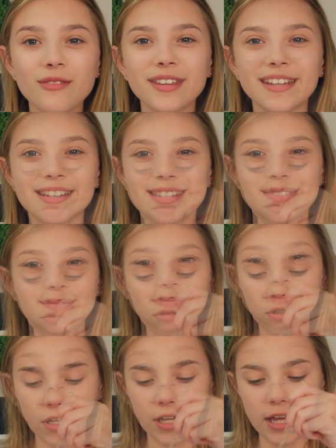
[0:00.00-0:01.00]
of these.
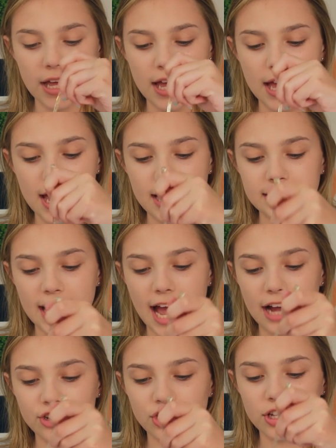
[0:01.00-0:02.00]
It's
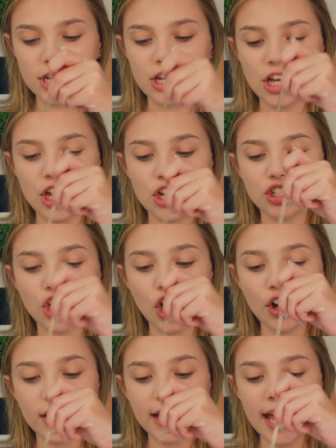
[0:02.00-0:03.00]
actually
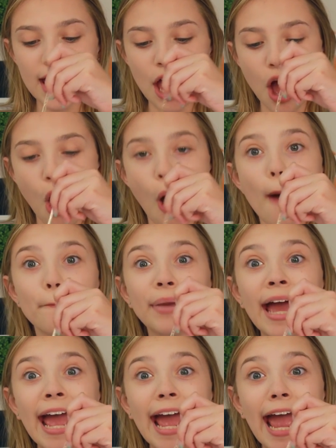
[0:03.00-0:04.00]
turning it
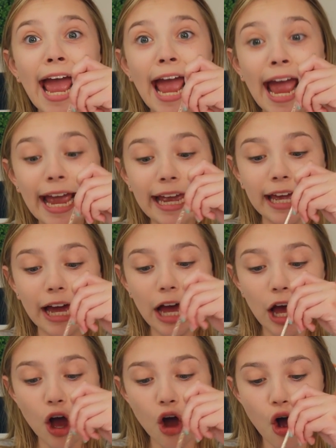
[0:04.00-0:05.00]
pink!
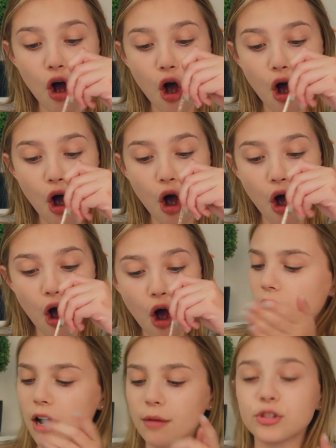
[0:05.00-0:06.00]

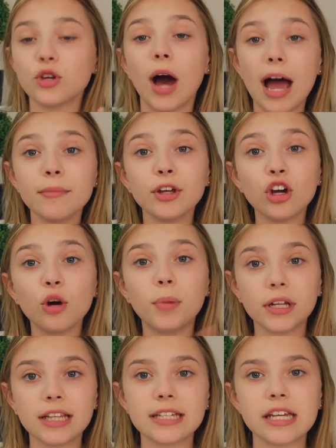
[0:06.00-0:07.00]
So I'm gonna go
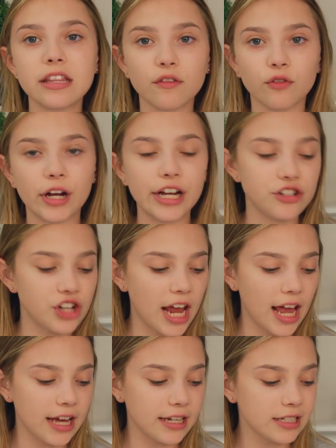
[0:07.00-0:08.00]
put this in the fridge
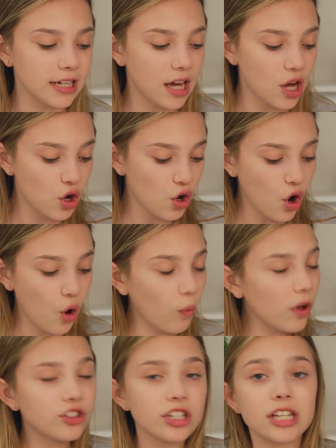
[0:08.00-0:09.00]
and
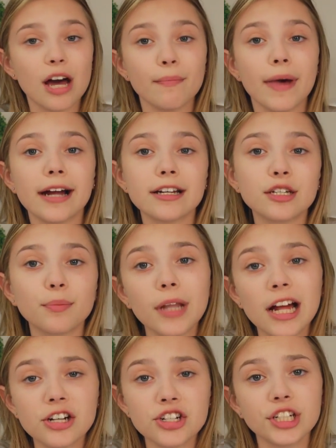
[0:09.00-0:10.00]
we'll just come back to
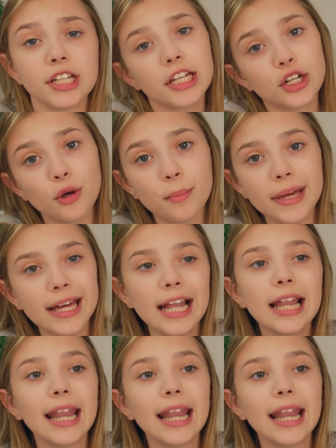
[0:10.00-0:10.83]
blush a little bit